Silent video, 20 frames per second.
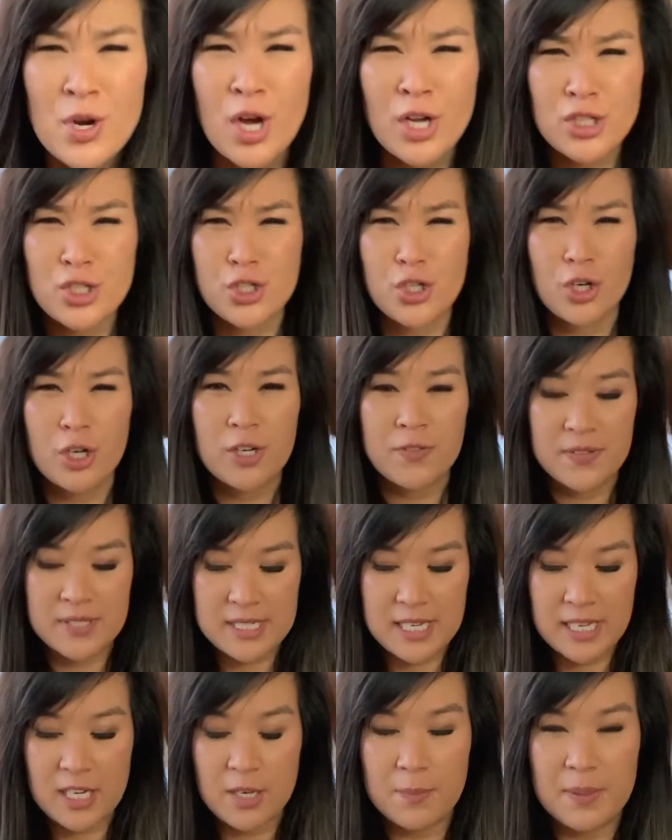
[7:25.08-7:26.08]
not sure if it's
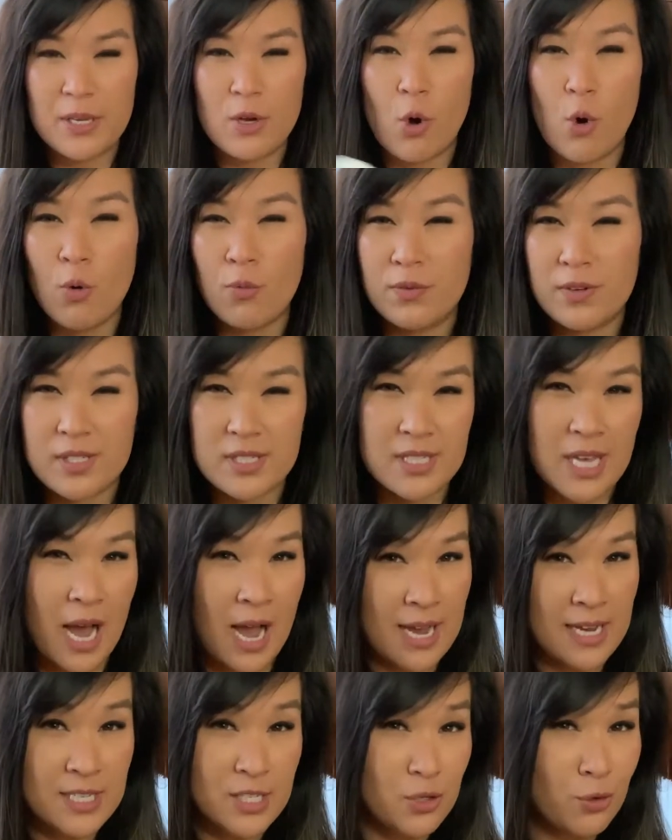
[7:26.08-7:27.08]
gonna be
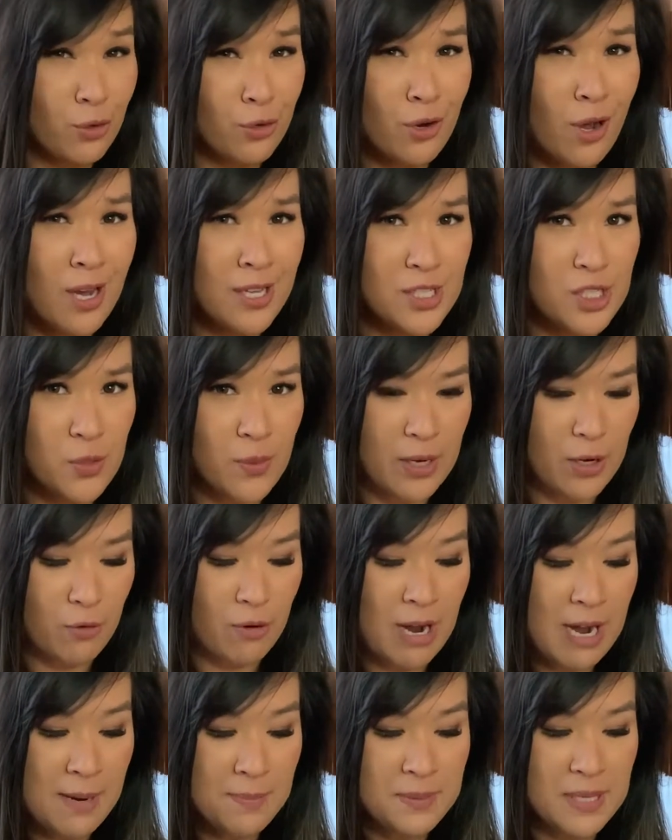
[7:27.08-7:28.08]
oversized or not, so I
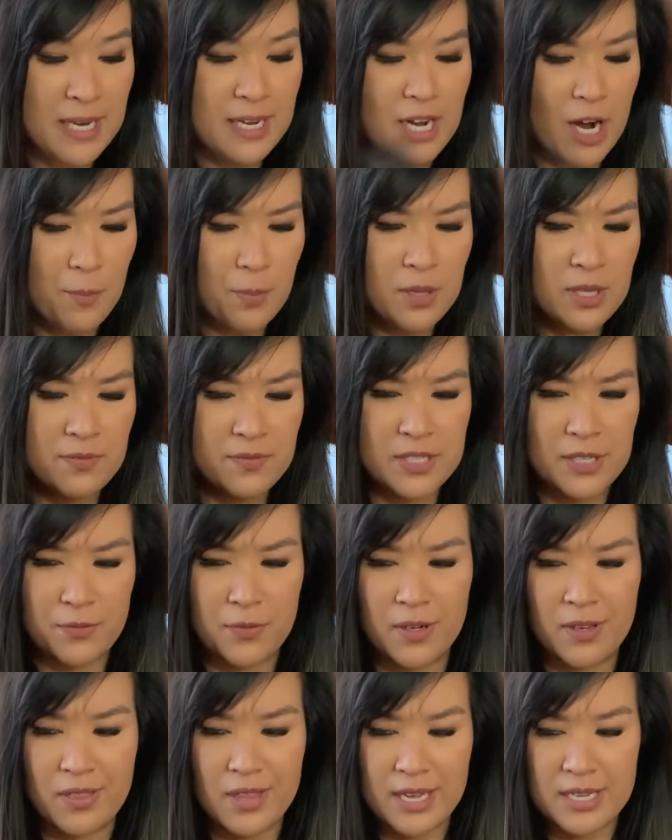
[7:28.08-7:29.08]
grabbed a couple of
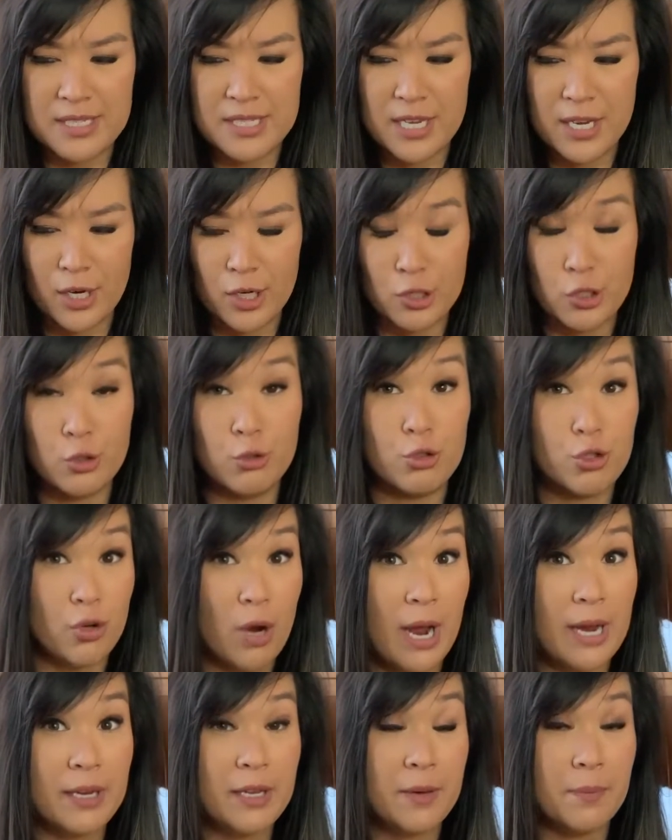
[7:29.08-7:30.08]
different things here to
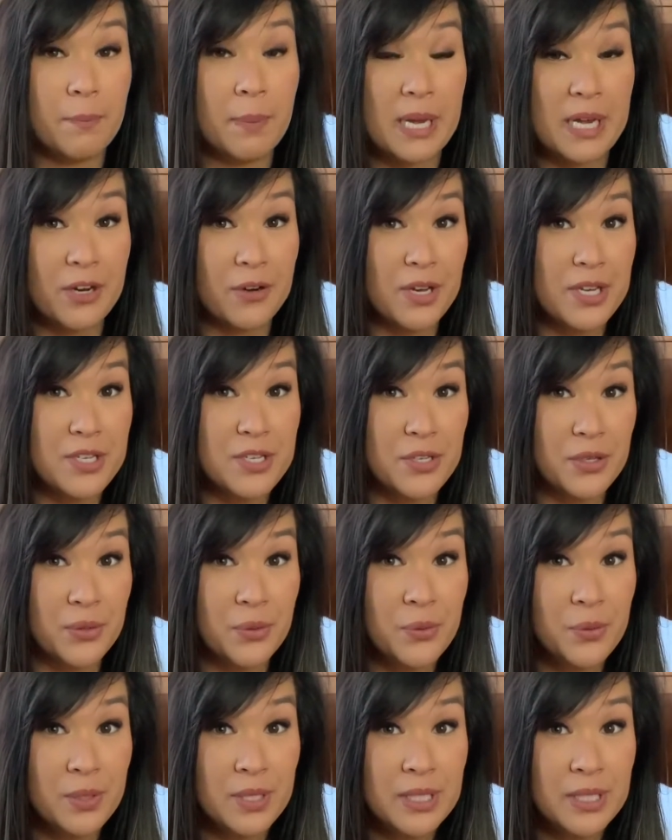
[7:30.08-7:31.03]
try and compare it to.